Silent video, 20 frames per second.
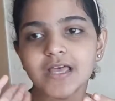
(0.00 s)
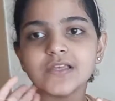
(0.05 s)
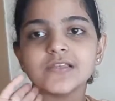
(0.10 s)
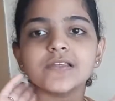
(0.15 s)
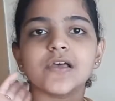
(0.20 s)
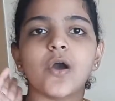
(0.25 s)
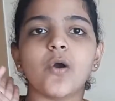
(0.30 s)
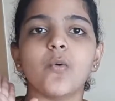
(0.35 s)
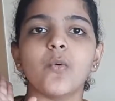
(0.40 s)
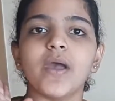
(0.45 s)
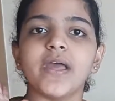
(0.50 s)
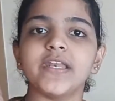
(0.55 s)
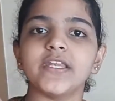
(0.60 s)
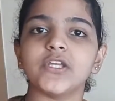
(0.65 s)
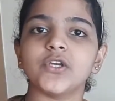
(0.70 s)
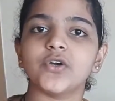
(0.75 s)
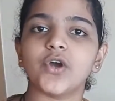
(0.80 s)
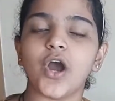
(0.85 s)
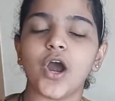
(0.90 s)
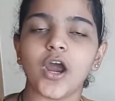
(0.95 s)
So when
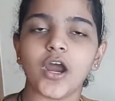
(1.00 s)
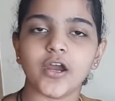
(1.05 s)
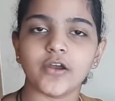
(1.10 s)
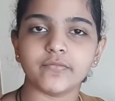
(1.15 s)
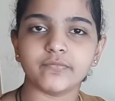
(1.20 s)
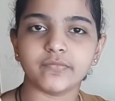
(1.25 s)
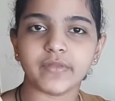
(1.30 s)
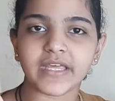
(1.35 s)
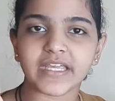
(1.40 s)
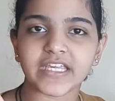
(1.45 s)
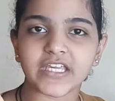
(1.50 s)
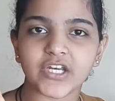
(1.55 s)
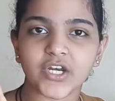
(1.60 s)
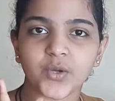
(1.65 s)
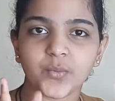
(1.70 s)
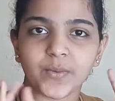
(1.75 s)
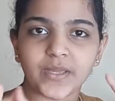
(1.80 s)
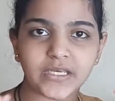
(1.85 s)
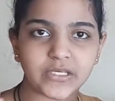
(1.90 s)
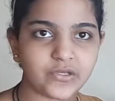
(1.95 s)
you are
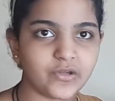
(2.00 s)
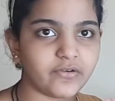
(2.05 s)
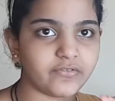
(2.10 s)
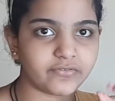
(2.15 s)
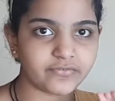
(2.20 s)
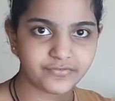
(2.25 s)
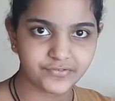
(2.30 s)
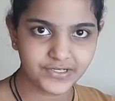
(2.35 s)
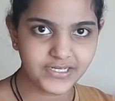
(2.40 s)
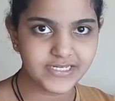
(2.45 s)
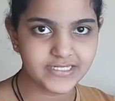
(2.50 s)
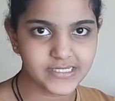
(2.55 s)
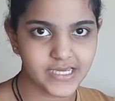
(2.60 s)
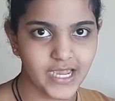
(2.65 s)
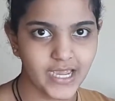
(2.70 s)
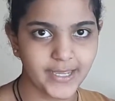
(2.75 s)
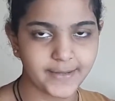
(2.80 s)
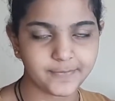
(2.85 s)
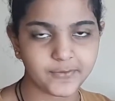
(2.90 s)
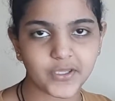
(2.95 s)
when you're free
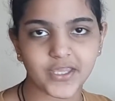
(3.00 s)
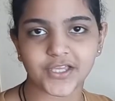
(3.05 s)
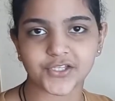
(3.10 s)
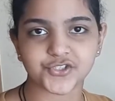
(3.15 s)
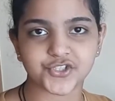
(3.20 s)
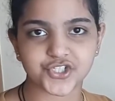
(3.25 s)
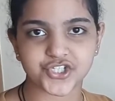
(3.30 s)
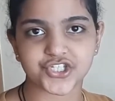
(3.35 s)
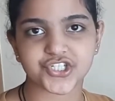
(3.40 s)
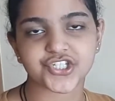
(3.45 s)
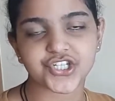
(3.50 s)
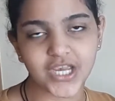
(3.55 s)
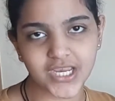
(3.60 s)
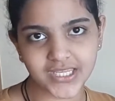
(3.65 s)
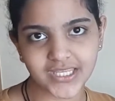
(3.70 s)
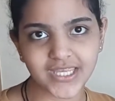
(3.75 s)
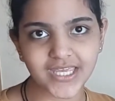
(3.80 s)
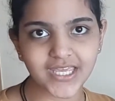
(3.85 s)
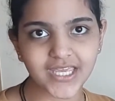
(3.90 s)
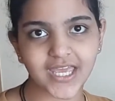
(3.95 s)
time, you can just
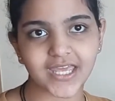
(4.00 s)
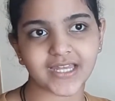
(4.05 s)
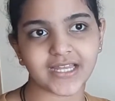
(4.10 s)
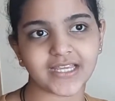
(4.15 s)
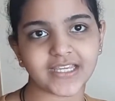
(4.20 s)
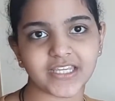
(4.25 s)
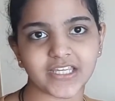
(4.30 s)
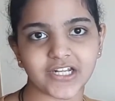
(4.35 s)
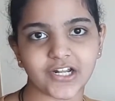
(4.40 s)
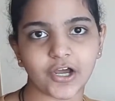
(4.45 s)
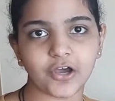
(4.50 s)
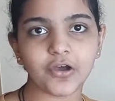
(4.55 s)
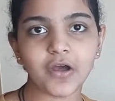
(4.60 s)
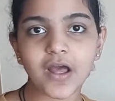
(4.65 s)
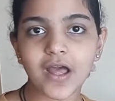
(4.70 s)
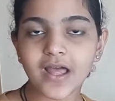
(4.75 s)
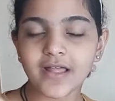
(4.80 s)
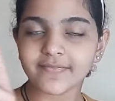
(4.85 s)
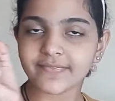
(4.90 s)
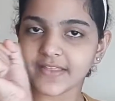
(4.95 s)
check it and
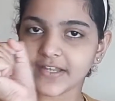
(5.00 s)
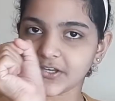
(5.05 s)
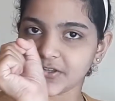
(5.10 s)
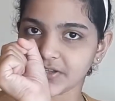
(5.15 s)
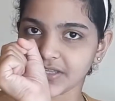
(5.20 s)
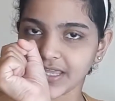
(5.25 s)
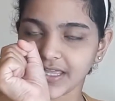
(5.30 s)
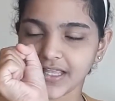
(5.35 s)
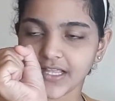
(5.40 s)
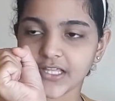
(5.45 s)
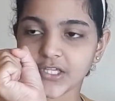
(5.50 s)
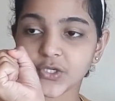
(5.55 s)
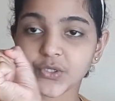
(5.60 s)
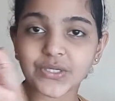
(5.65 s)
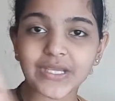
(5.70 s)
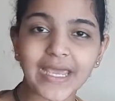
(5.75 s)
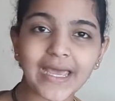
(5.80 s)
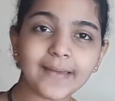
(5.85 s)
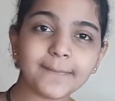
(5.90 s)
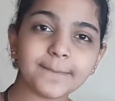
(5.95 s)
then you
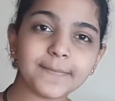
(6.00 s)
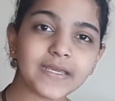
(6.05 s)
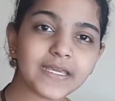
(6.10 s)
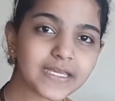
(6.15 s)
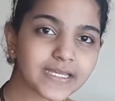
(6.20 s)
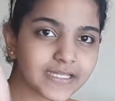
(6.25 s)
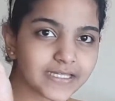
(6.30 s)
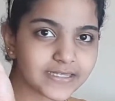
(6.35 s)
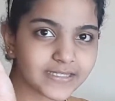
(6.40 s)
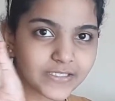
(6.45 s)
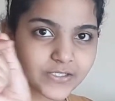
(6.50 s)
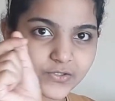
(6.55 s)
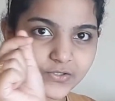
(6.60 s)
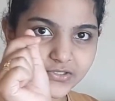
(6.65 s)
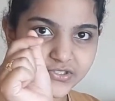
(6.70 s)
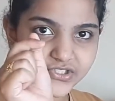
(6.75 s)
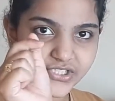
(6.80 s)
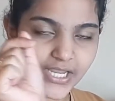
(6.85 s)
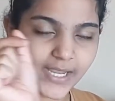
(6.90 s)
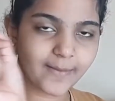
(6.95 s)
can make a
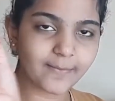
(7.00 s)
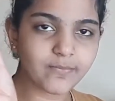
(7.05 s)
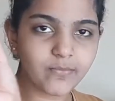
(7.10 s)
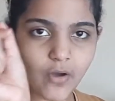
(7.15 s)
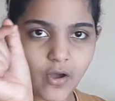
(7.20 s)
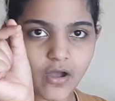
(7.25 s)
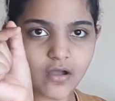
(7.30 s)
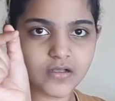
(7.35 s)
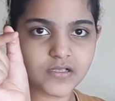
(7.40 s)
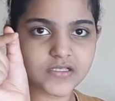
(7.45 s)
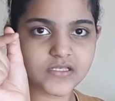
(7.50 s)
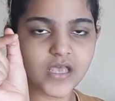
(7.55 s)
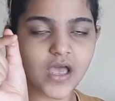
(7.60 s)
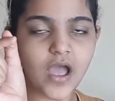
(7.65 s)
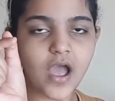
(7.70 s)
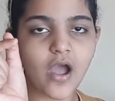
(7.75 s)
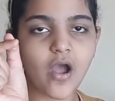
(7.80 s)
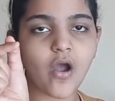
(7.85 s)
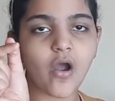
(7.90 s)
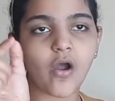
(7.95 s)
little checkbox,
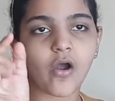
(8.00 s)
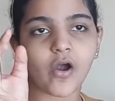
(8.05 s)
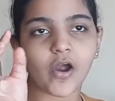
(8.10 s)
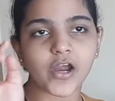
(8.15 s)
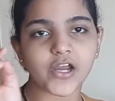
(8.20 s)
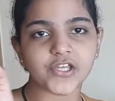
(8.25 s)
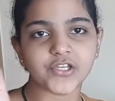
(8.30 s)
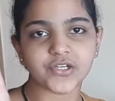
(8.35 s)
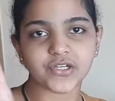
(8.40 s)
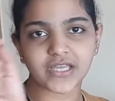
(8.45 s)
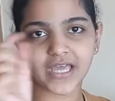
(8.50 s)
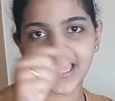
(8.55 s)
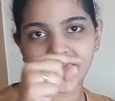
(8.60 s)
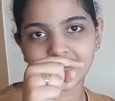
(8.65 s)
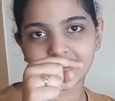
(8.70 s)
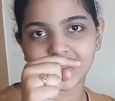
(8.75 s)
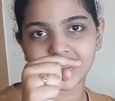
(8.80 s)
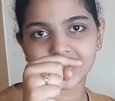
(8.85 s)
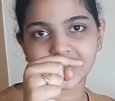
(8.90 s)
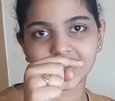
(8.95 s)
or you
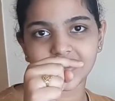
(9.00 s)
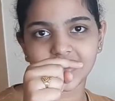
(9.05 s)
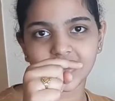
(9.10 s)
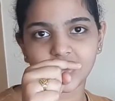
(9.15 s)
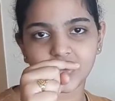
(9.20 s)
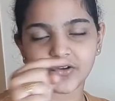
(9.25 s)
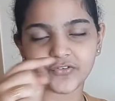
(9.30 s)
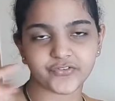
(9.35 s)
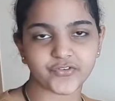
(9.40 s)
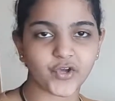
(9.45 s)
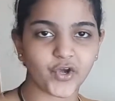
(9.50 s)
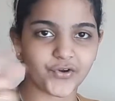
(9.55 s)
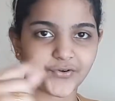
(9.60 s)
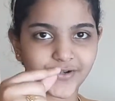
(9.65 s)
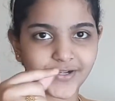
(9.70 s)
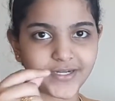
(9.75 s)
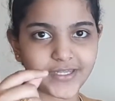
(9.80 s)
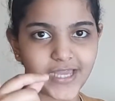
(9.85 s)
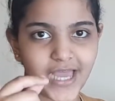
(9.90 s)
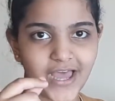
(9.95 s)
can if you
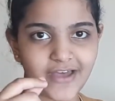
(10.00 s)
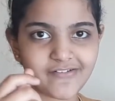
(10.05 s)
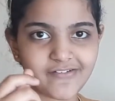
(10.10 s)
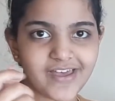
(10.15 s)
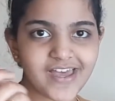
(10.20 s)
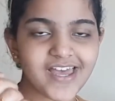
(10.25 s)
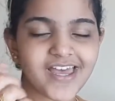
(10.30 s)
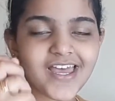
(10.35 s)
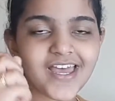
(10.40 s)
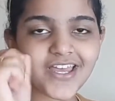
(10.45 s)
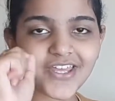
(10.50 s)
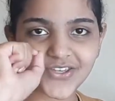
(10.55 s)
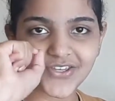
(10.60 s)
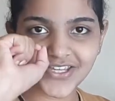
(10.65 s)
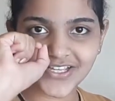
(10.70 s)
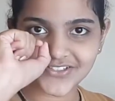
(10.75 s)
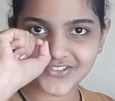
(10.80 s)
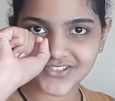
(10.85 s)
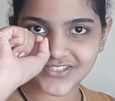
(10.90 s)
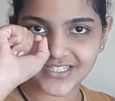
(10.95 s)
already have it, you
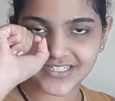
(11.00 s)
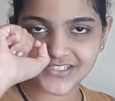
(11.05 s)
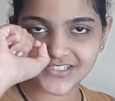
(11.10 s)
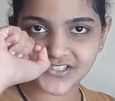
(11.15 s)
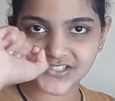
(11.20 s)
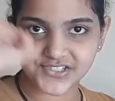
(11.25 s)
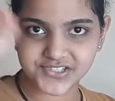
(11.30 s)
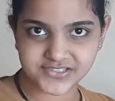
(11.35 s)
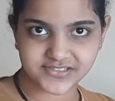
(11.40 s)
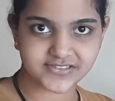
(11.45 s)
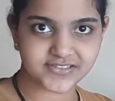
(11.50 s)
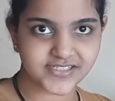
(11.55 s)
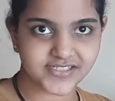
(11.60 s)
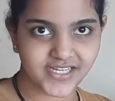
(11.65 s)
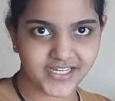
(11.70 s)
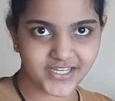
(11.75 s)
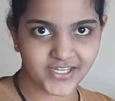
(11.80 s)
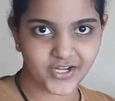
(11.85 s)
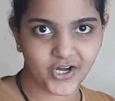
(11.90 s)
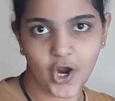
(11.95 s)
can just
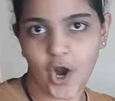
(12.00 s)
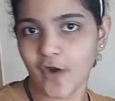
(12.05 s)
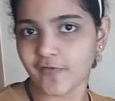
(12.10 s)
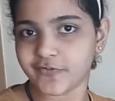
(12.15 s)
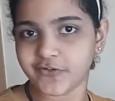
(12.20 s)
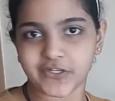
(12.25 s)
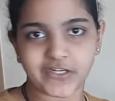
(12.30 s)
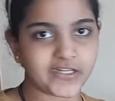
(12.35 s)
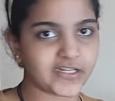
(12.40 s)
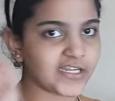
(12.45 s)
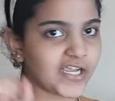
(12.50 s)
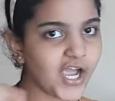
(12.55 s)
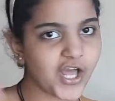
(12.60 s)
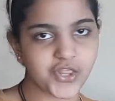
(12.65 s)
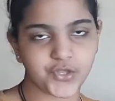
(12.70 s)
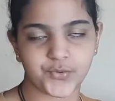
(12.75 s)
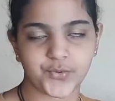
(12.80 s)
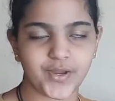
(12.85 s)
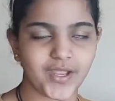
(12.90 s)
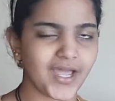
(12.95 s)
take it off, you can
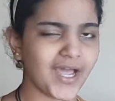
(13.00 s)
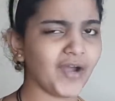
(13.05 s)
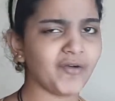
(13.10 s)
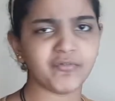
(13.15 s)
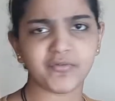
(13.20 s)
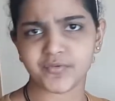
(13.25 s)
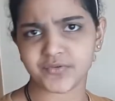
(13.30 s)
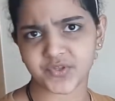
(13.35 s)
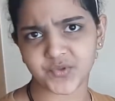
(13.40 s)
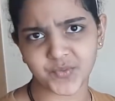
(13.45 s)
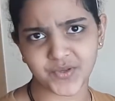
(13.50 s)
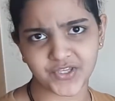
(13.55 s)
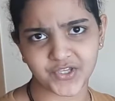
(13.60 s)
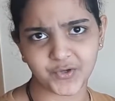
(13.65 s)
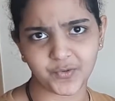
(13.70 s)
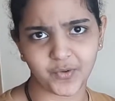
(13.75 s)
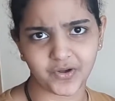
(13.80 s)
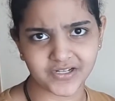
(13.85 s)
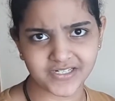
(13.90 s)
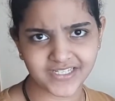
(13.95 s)
color it however the way
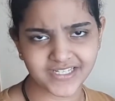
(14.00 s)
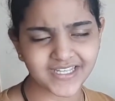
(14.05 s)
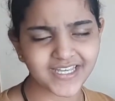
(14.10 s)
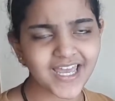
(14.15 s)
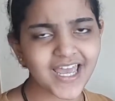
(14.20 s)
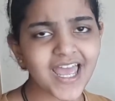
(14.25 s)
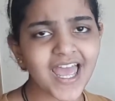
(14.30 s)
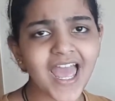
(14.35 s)
you want it.